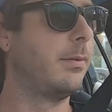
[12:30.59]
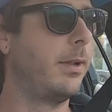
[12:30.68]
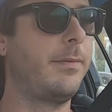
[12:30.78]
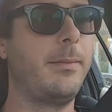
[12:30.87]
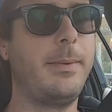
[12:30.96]

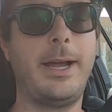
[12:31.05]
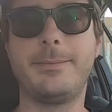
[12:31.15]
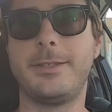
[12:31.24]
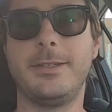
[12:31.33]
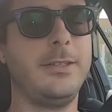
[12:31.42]
Whatever
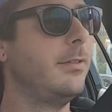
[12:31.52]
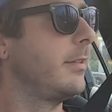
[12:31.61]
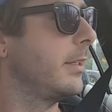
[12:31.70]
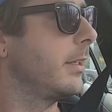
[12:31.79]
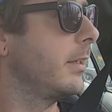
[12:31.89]
maps you're
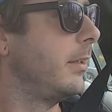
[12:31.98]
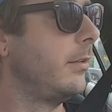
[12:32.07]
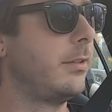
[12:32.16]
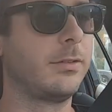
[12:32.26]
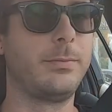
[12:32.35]
using,
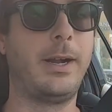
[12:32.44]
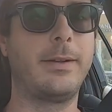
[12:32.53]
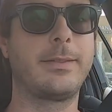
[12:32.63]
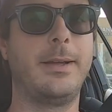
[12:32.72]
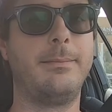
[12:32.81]
you just
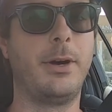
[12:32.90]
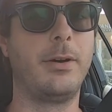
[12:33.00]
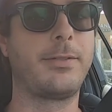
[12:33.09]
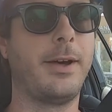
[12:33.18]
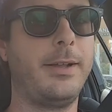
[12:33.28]
route them
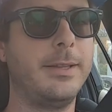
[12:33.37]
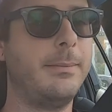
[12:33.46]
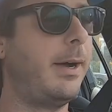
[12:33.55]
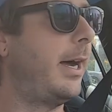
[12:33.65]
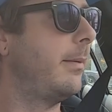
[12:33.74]
both on
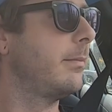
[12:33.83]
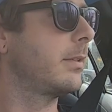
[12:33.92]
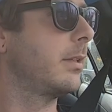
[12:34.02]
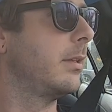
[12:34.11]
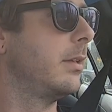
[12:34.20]
the
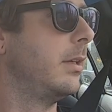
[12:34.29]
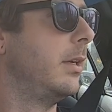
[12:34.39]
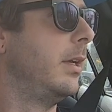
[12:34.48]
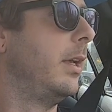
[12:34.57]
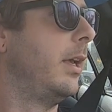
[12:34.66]
maps
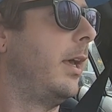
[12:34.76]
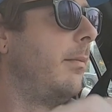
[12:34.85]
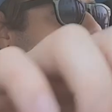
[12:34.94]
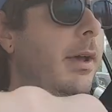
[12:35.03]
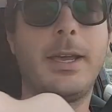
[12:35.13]

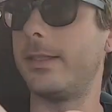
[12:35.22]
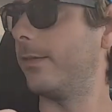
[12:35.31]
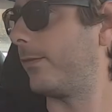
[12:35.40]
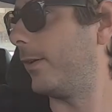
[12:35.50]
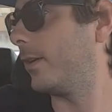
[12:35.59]
and make
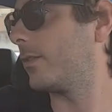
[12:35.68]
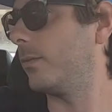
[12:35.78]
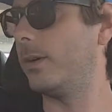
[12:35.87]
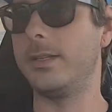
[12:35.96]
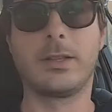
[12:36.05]
the first
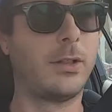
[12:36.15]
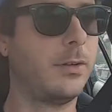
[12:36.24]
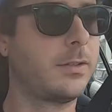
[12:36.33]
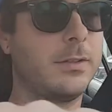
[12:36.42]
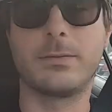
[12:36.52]
one, the
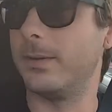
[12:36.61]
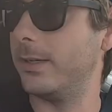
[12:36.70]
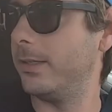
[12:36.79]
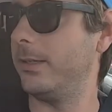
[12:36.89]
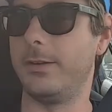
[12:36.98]
closest
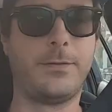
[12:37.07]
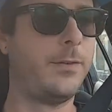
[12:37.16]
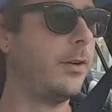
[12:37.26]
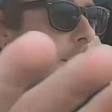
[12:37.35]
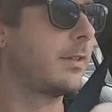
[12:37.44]
one, your
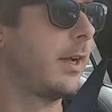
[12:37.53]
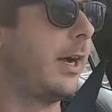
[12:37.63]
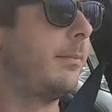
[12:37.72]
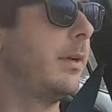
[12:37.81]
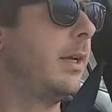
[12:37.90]
first
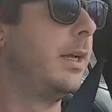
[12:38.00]
stop,